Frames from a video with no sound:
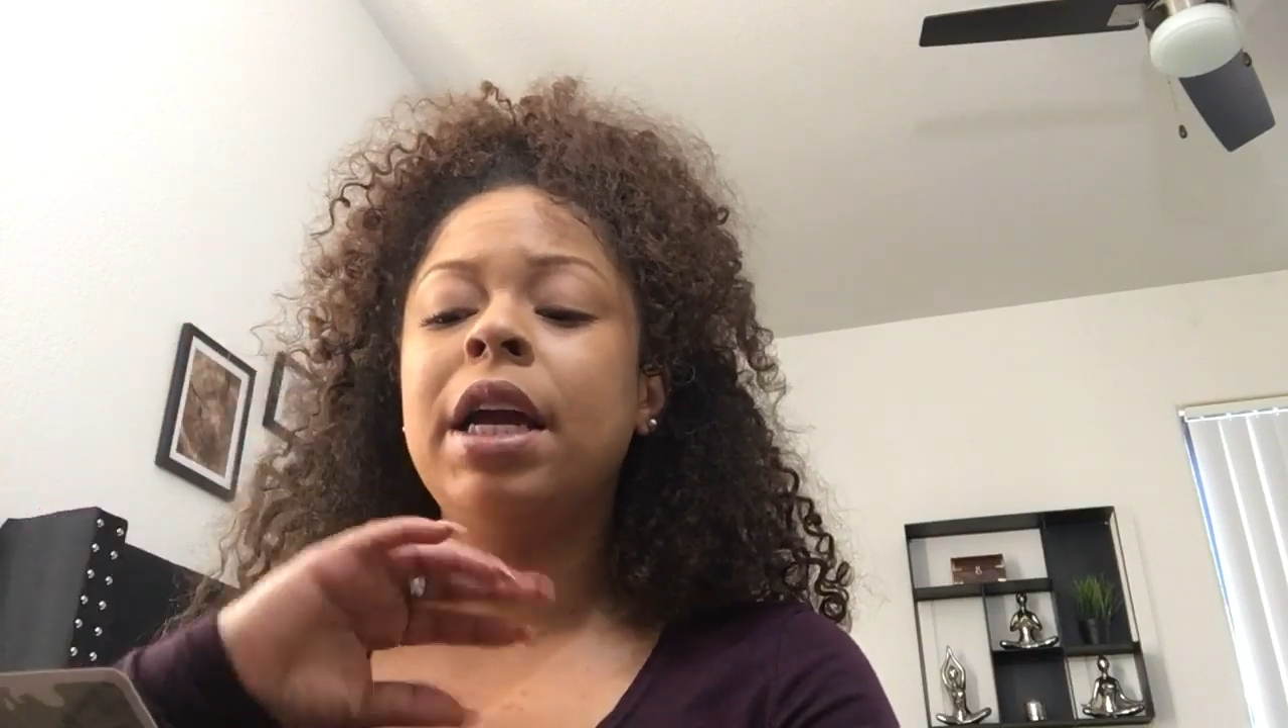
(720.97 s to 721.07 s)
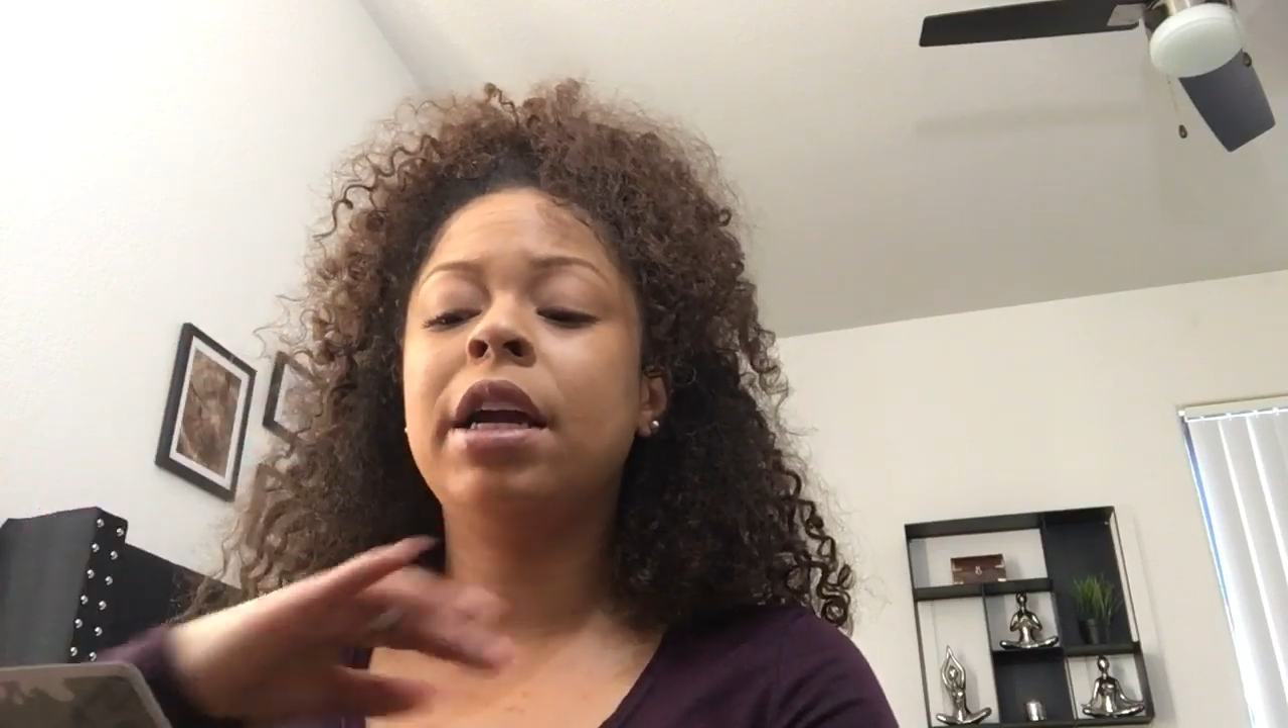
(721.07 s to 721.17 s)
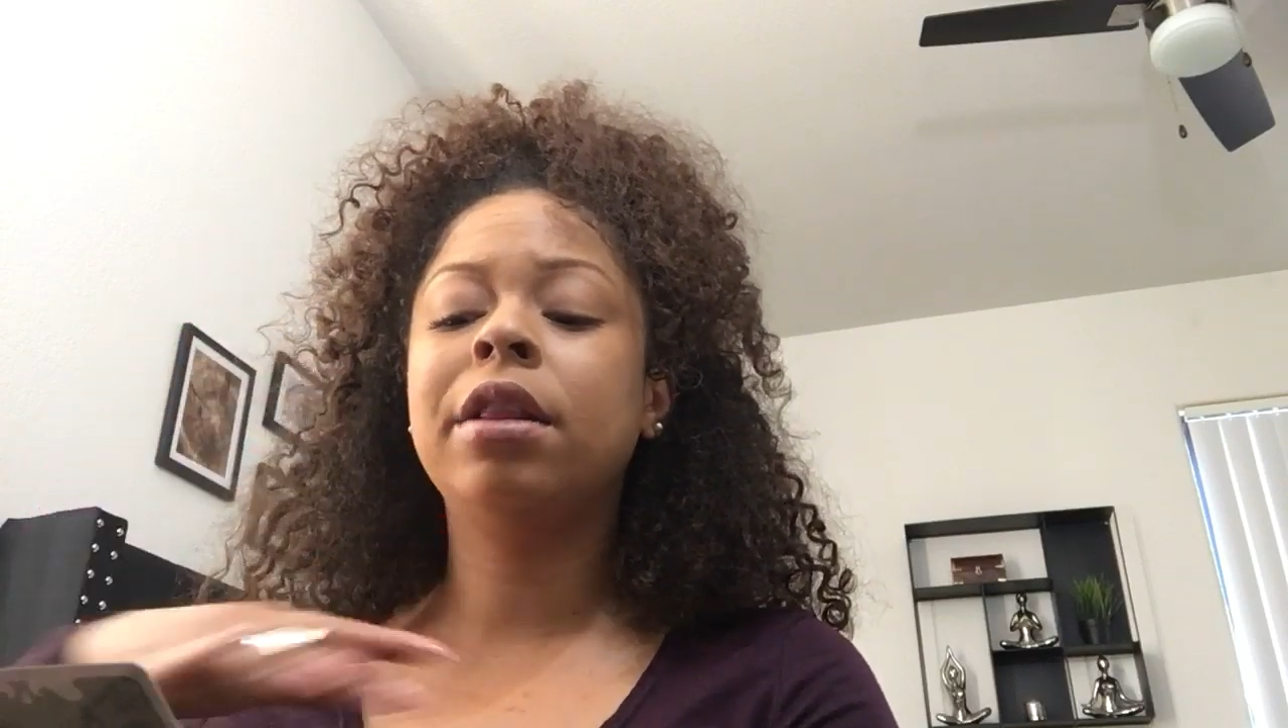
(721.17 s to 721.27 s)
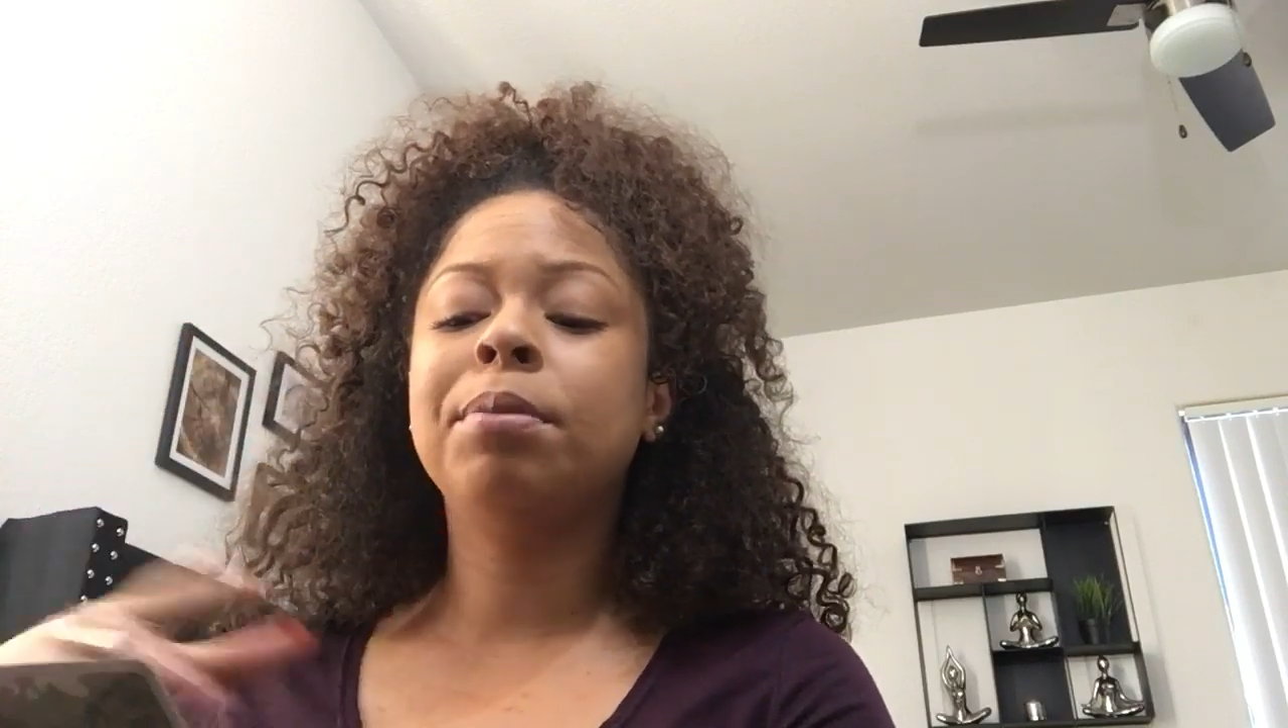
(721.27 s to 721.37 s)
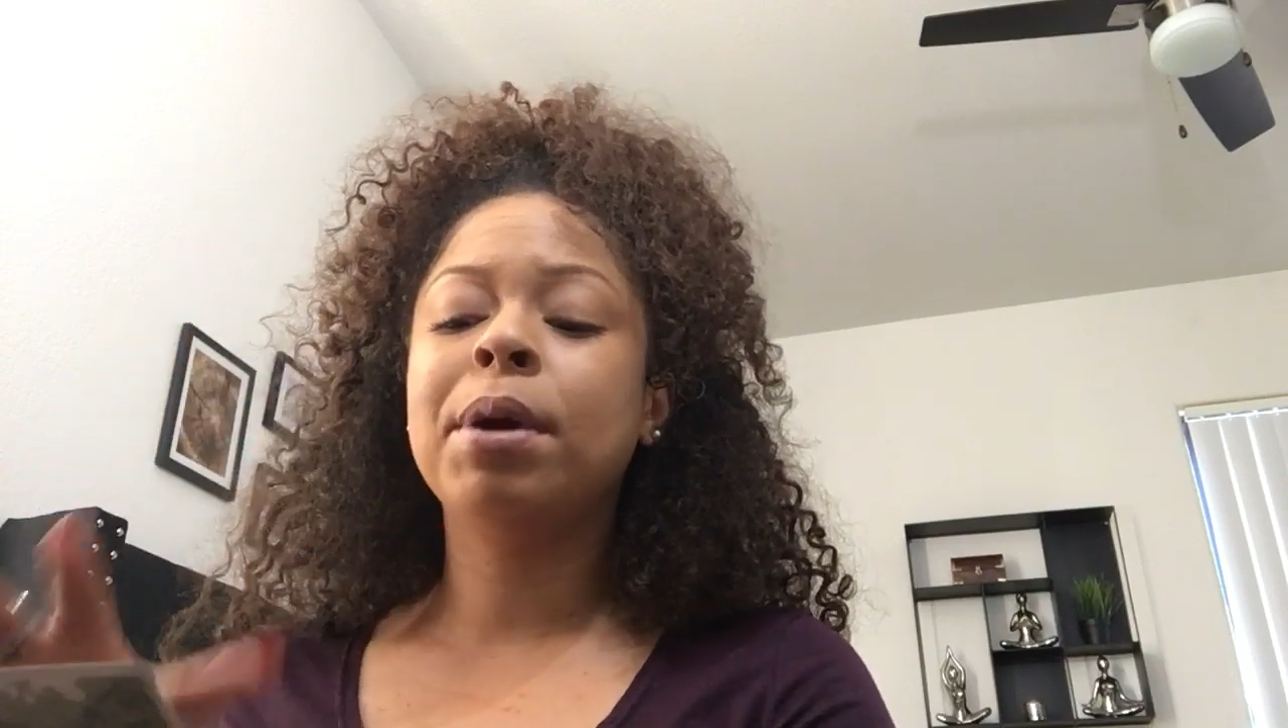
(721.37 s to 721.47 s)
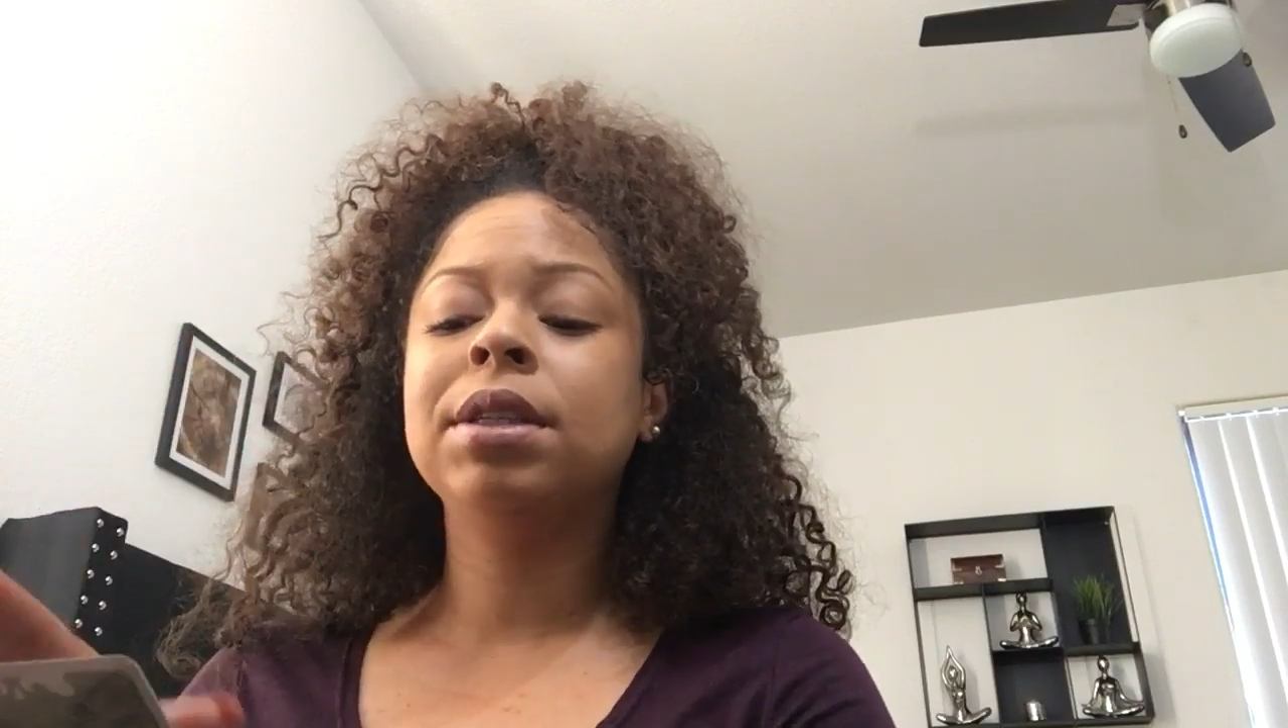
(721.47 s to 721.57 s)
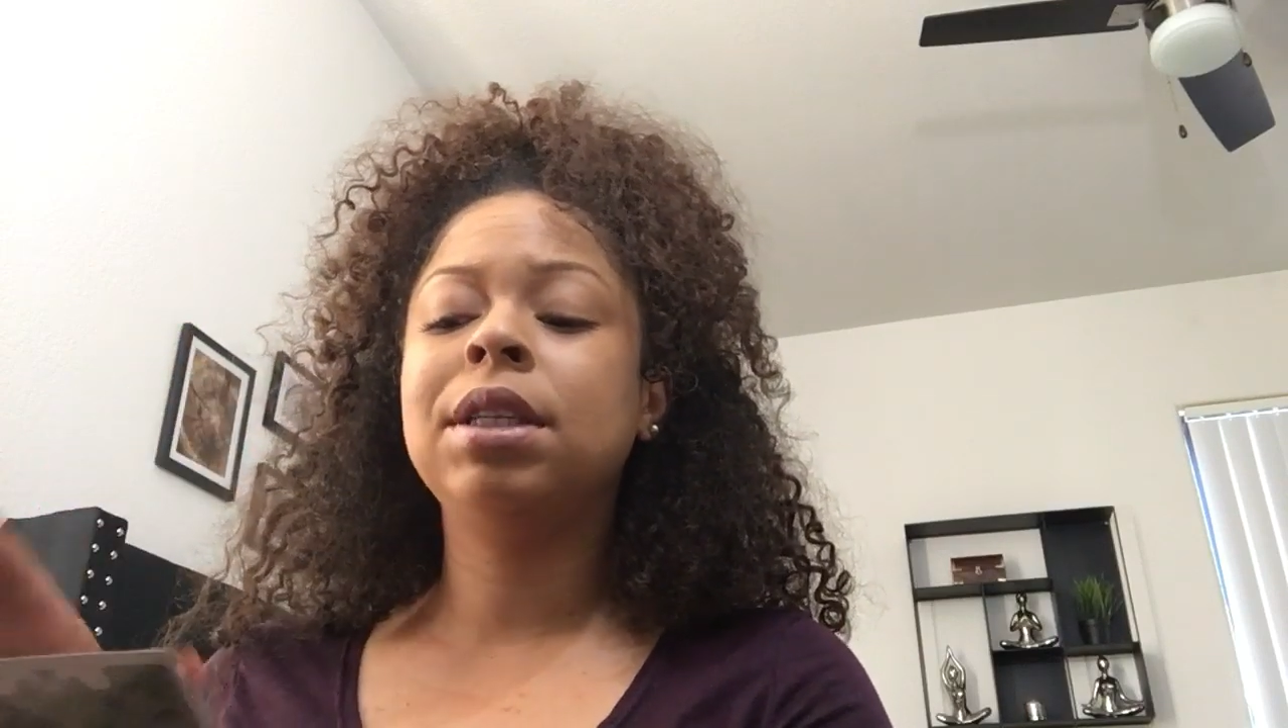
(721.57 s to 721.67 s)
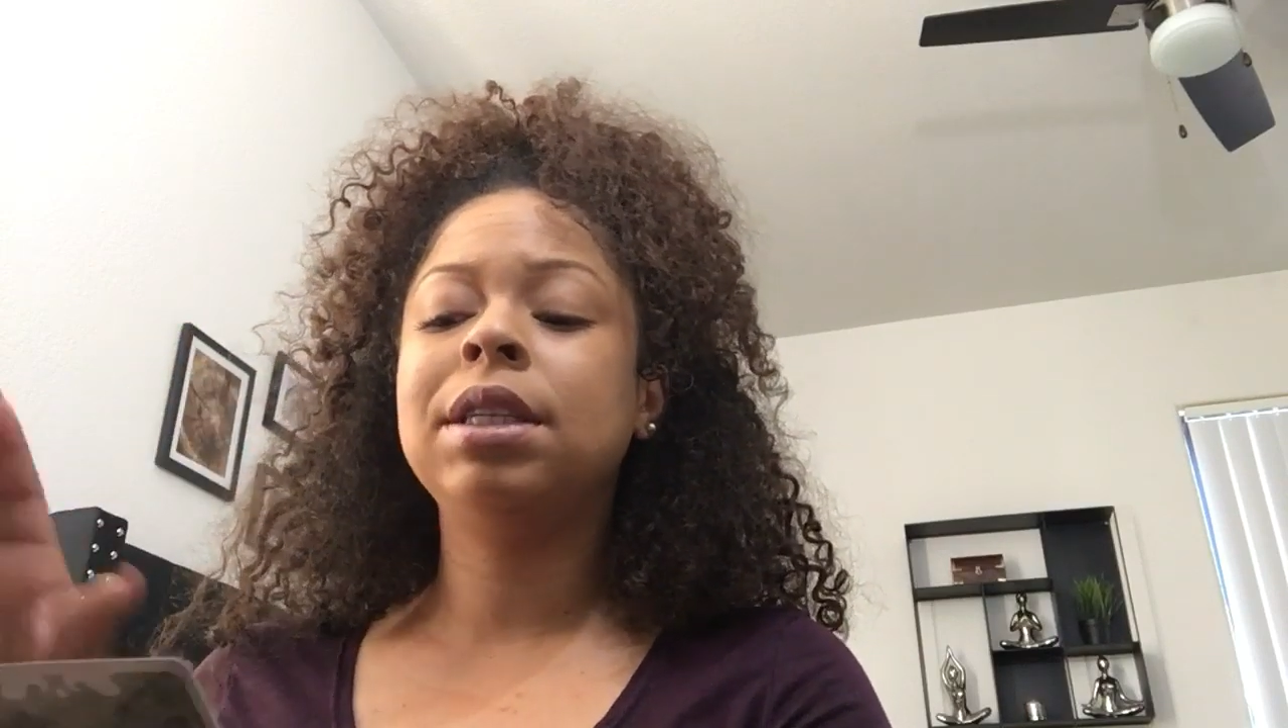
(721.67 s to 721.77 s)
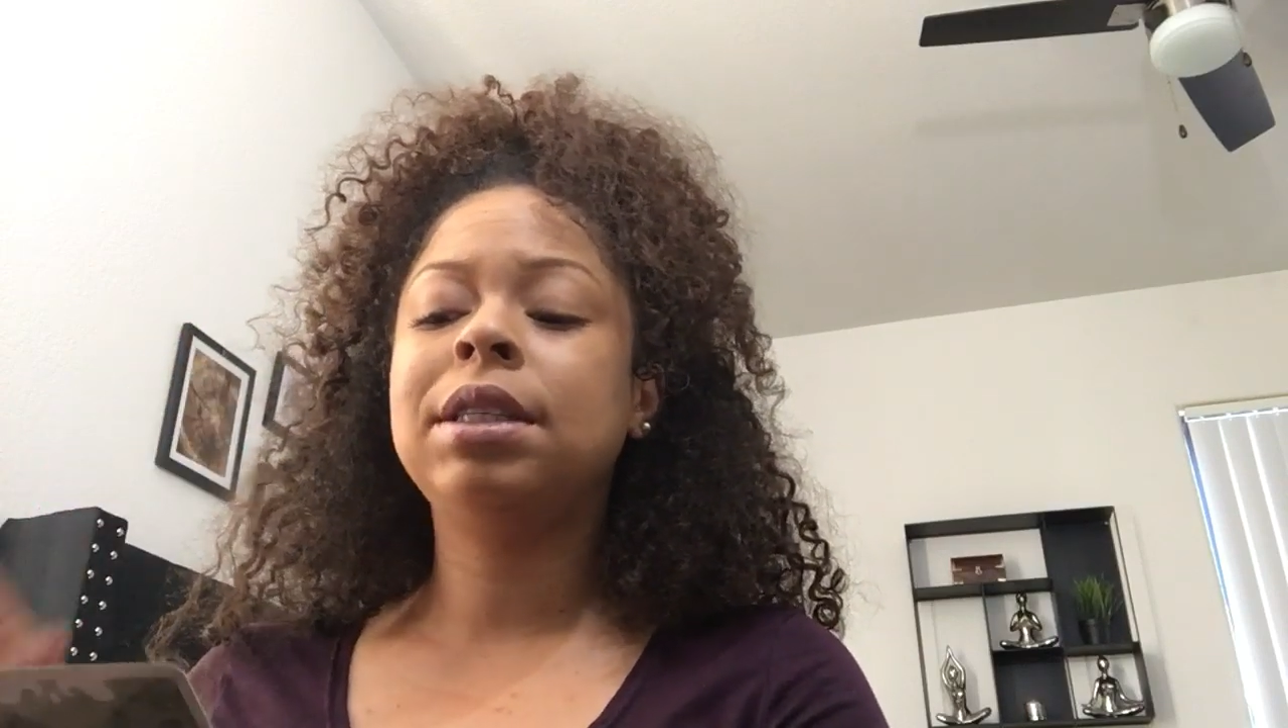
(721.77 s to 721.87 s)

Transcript: and another person